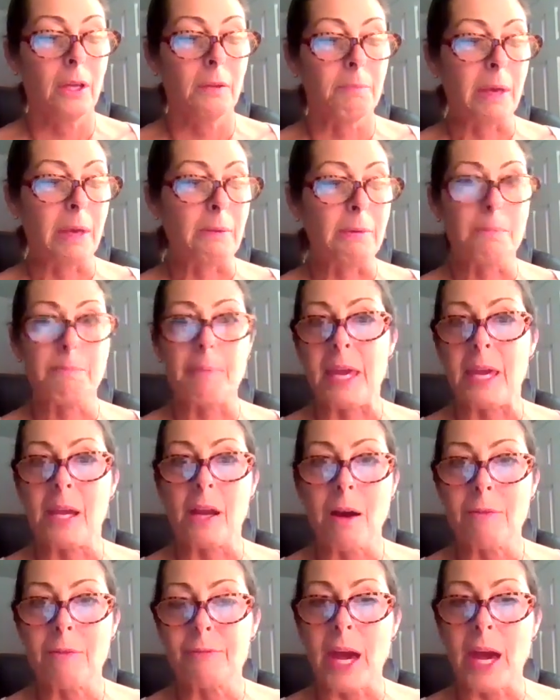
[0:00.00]
maybe paying
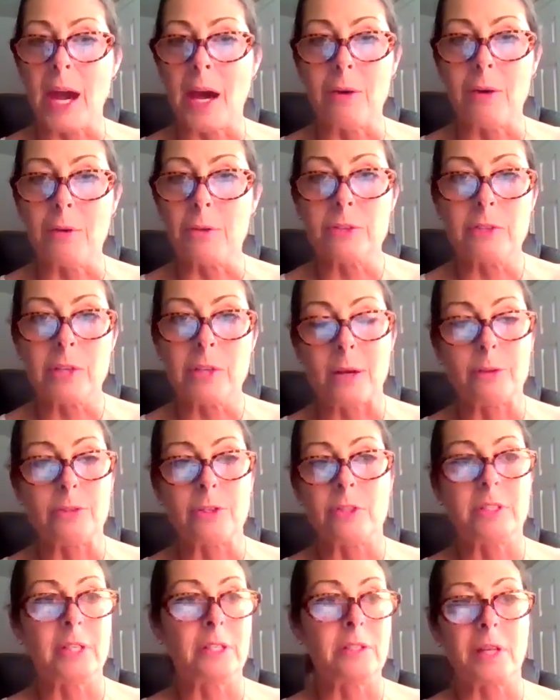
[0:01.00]
off the house.
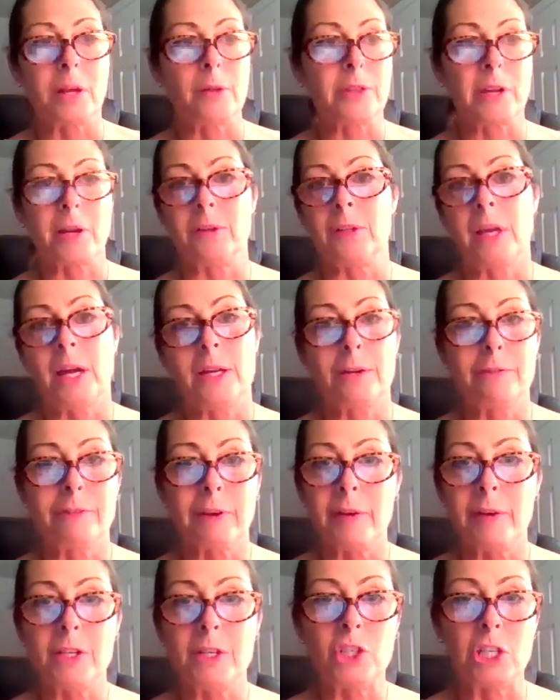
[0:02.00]
Houses in South Carolina are
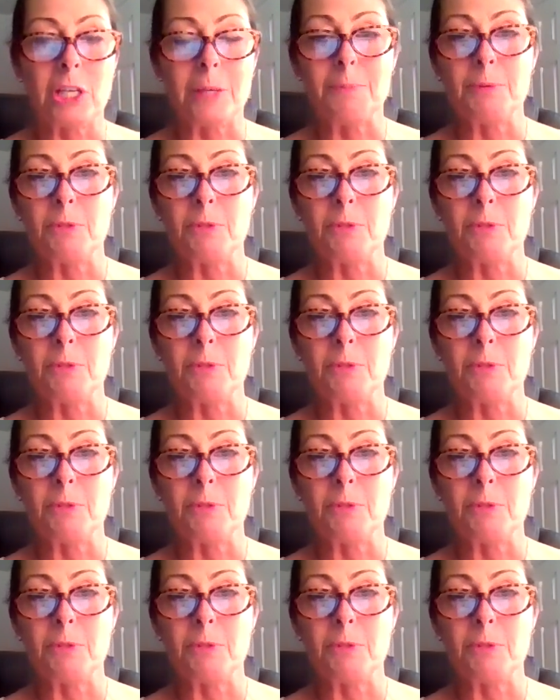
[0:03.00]
very cheap,